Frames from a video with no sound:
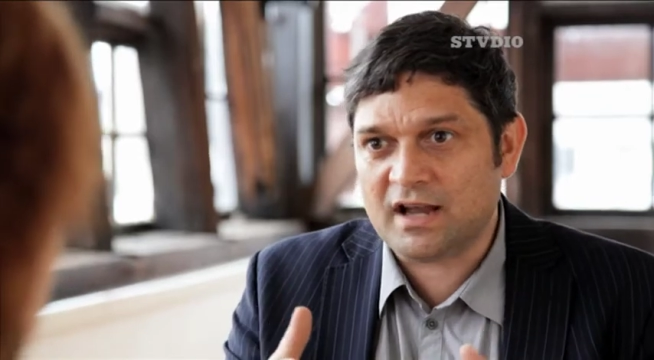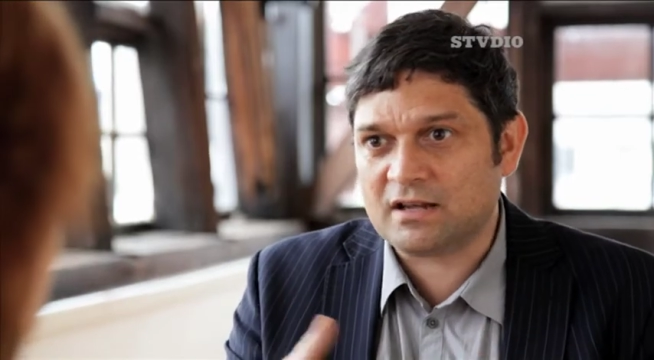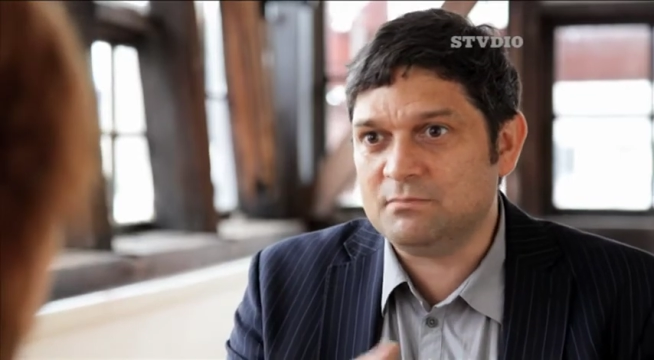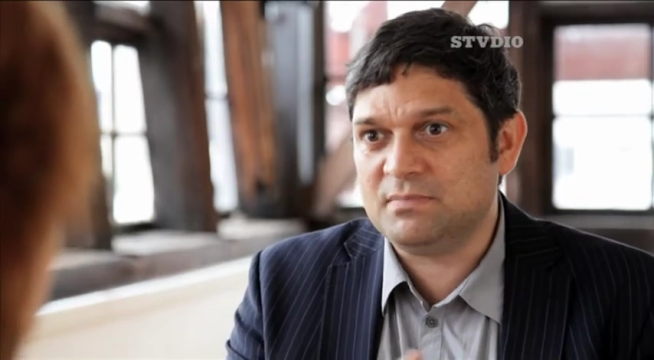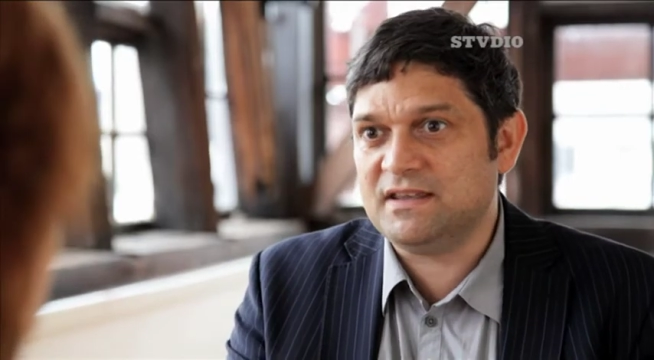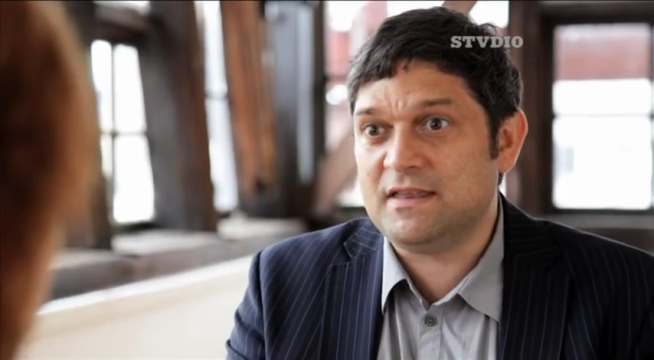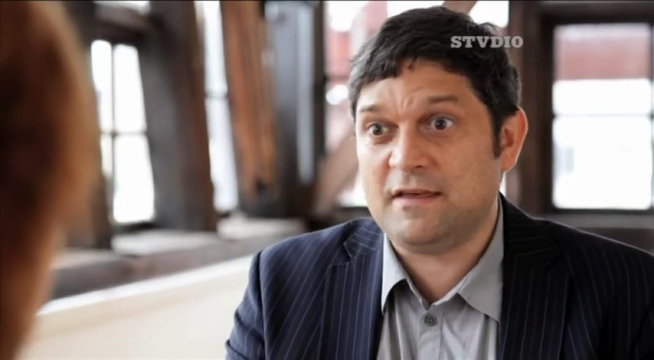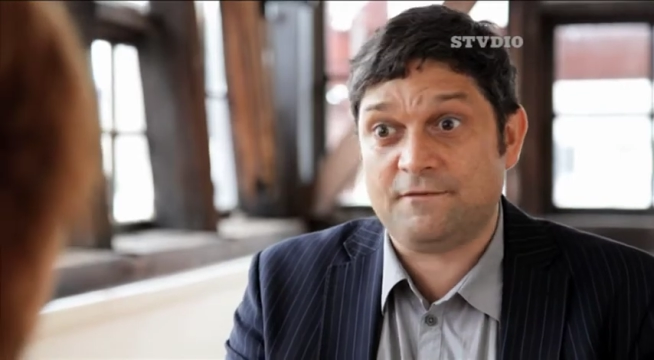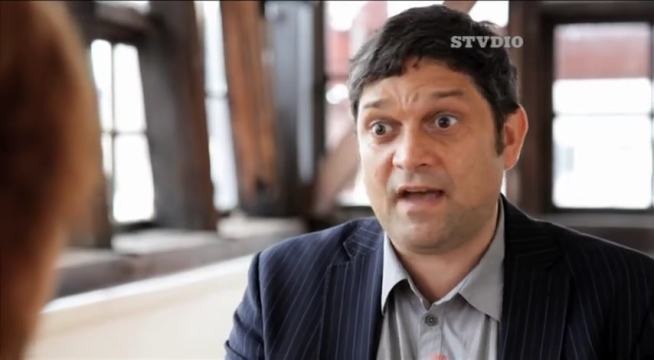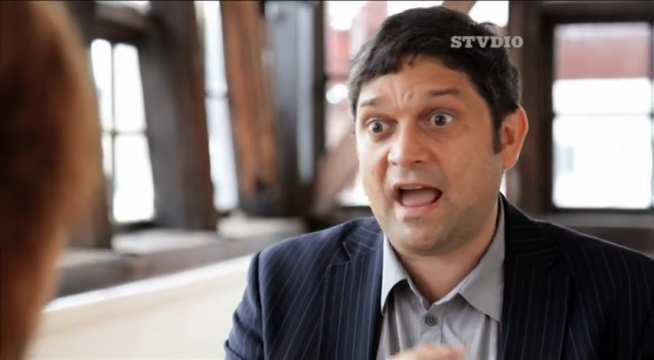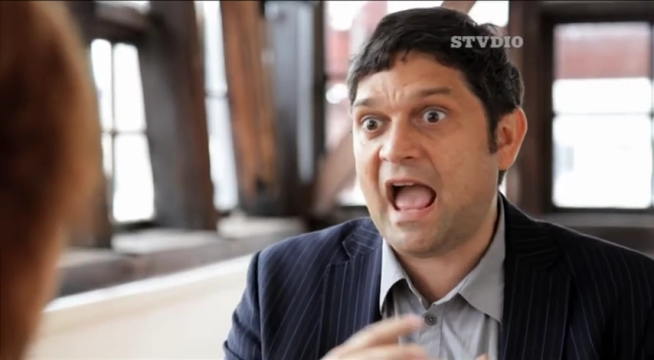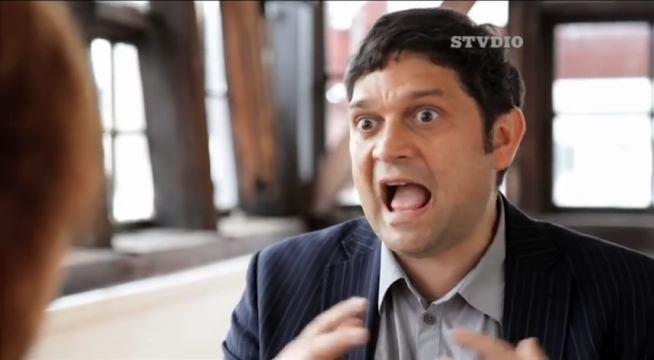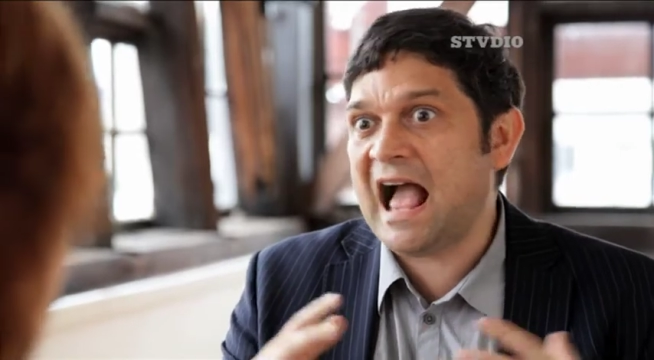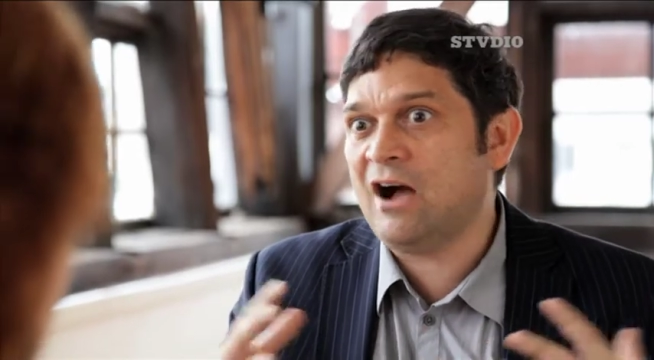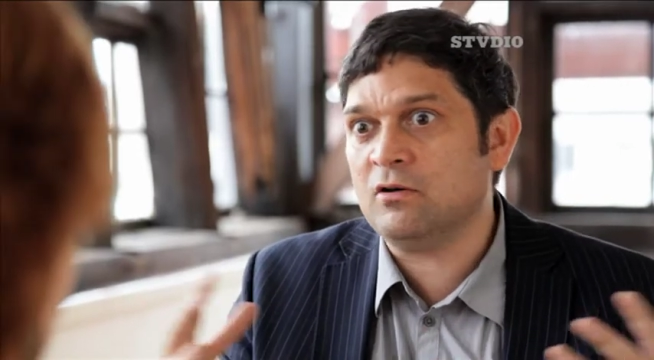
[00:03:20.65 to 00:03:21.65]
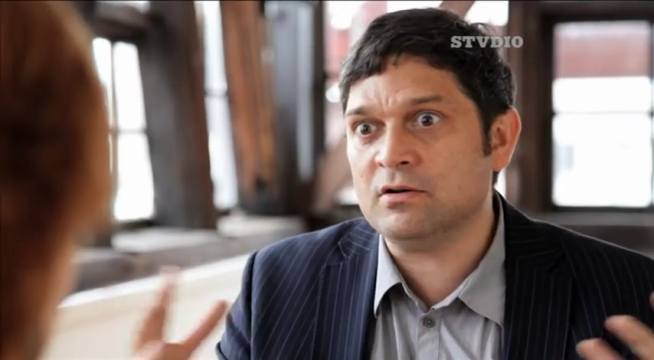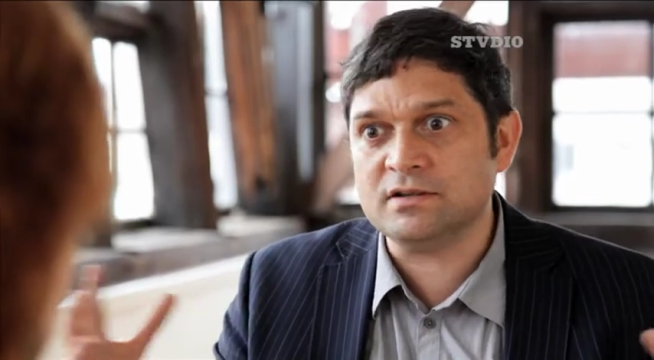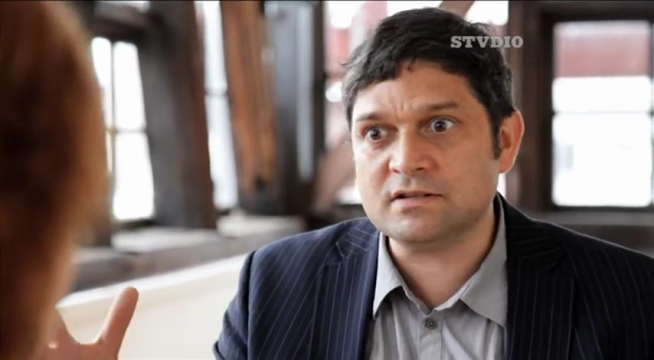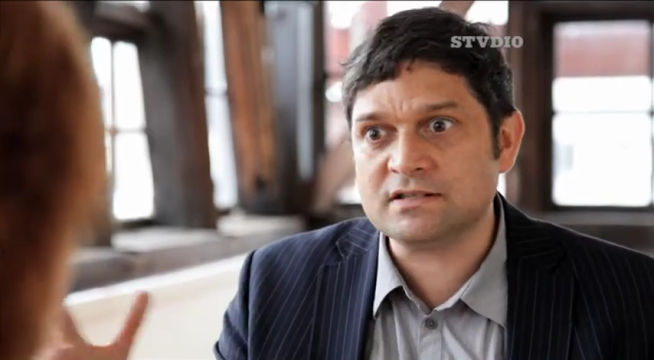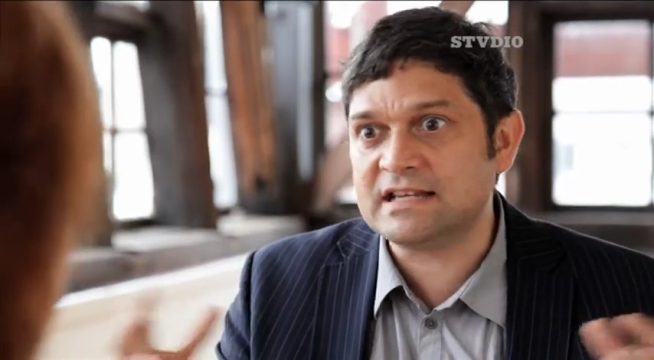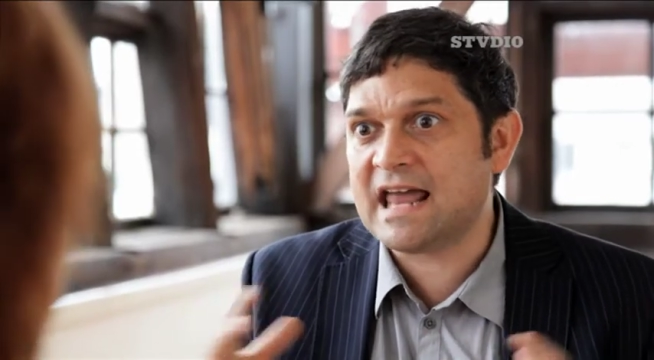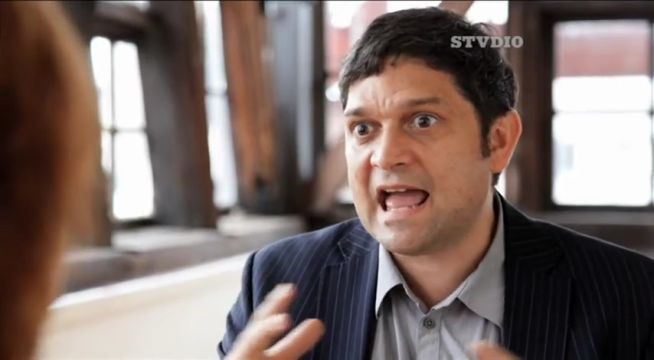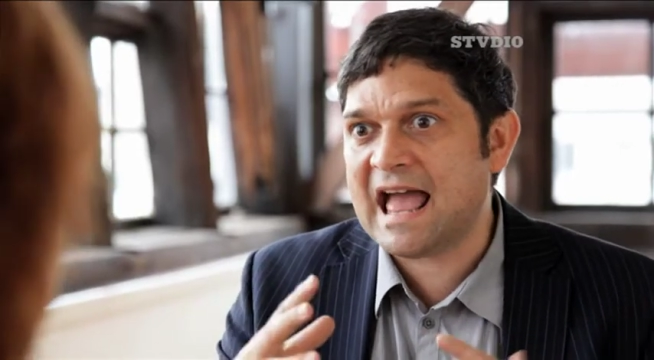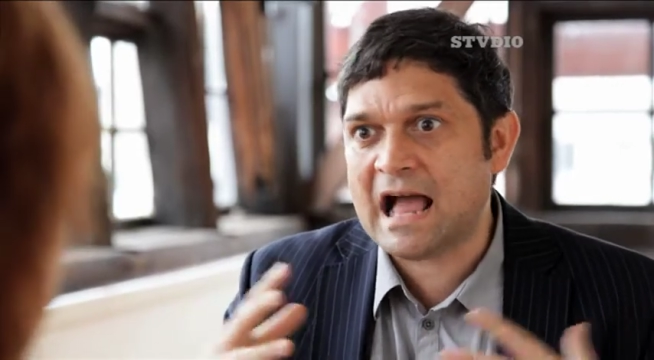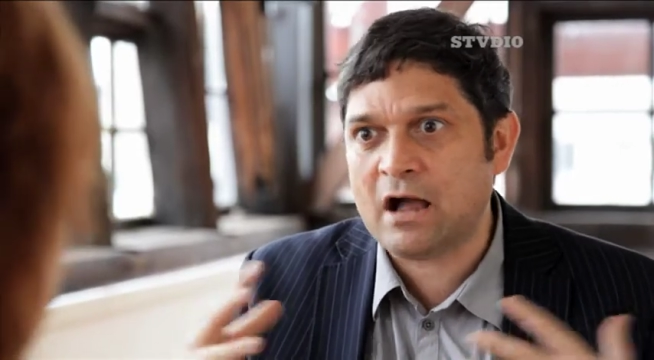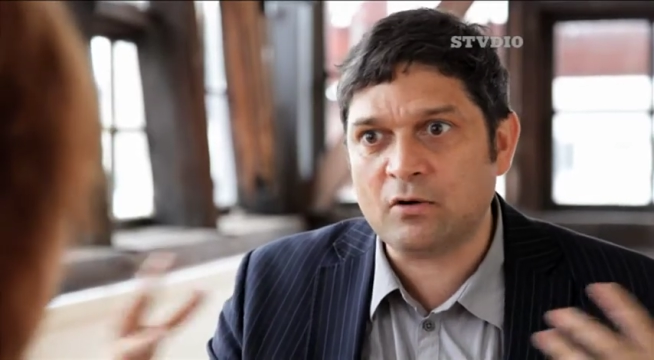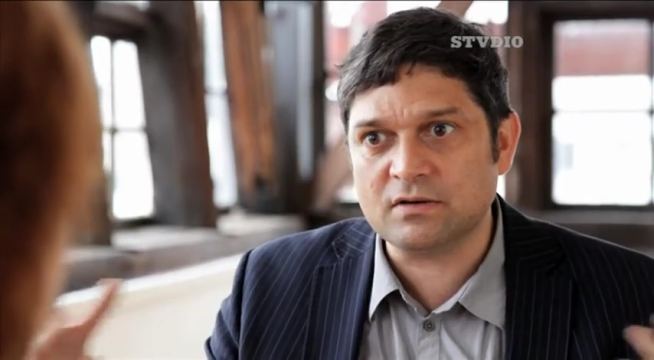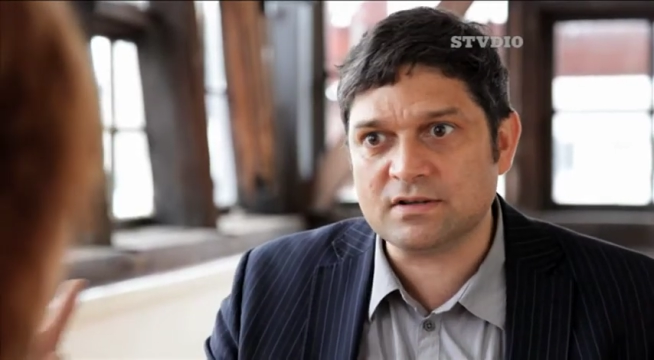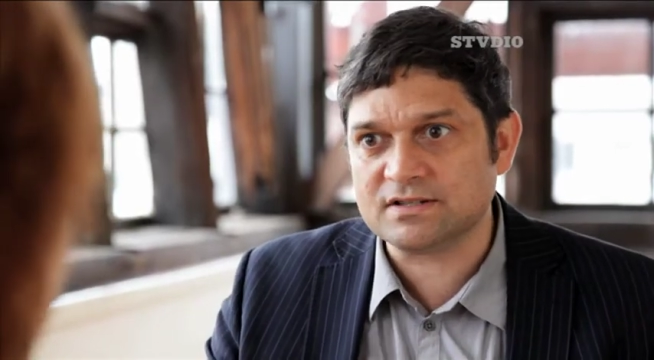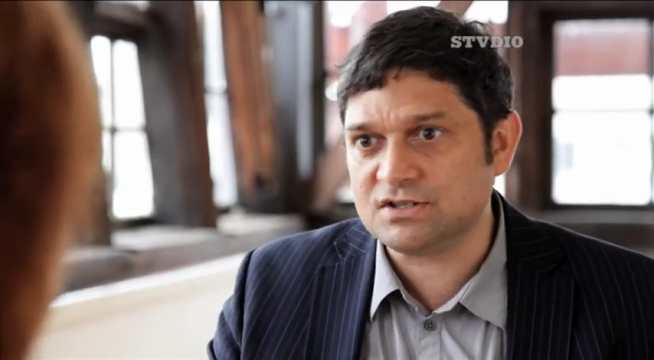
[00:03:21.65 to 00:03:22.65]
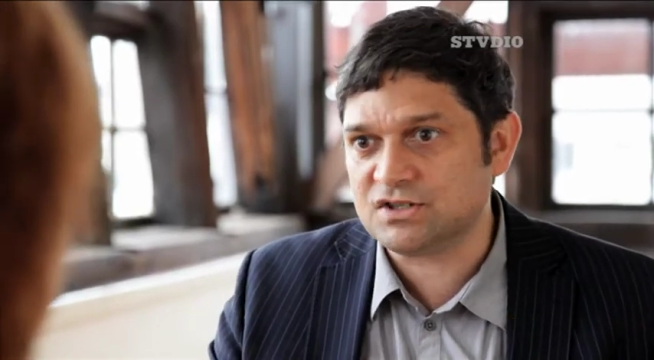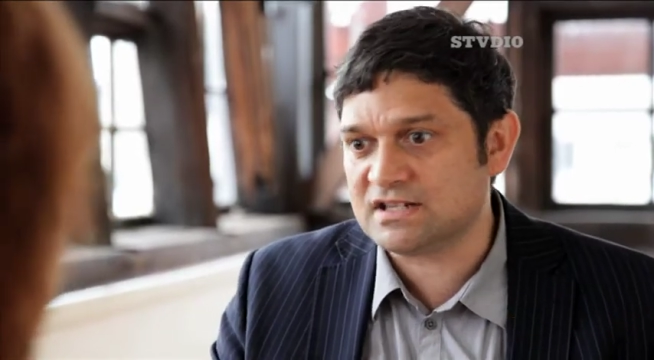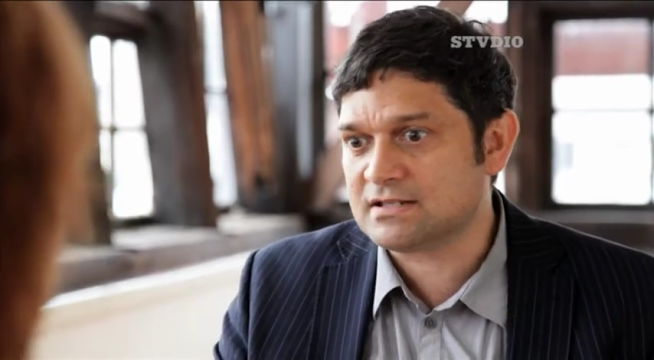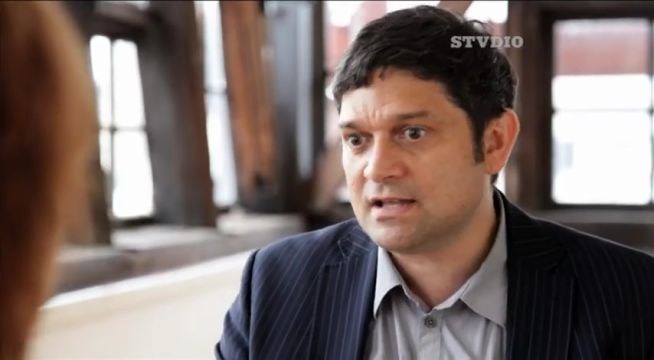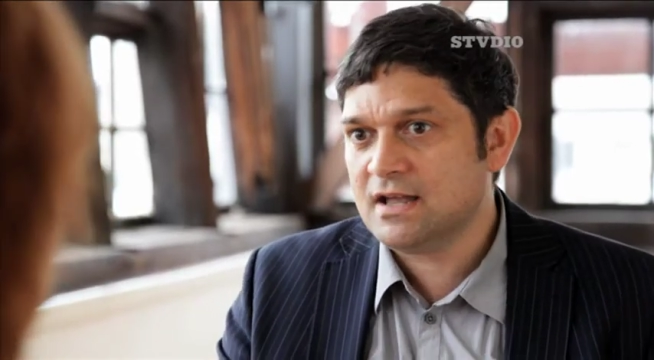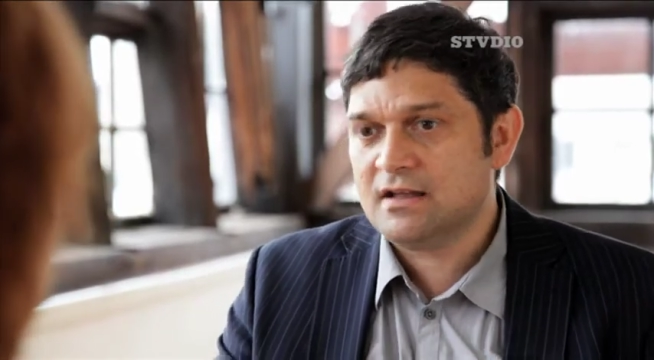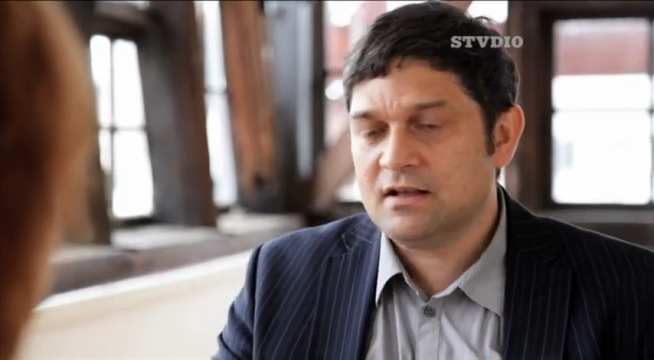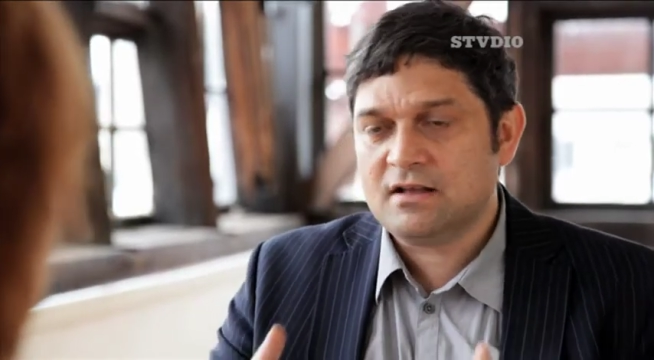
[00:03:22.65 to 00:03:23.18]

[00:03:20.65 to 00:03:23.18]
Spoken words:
I can be there for hours and hours and just